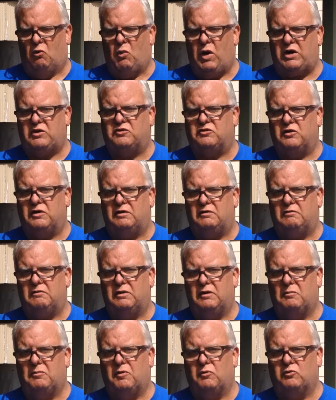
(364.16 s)
wax sheet
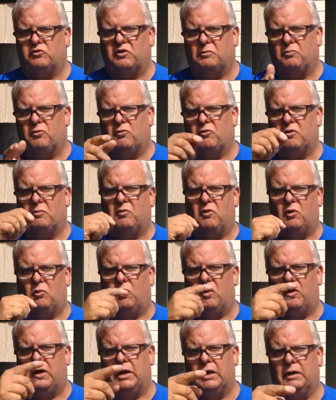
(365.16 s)
in the middle supported by
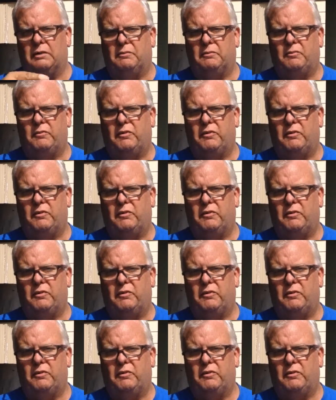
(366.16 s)
wire,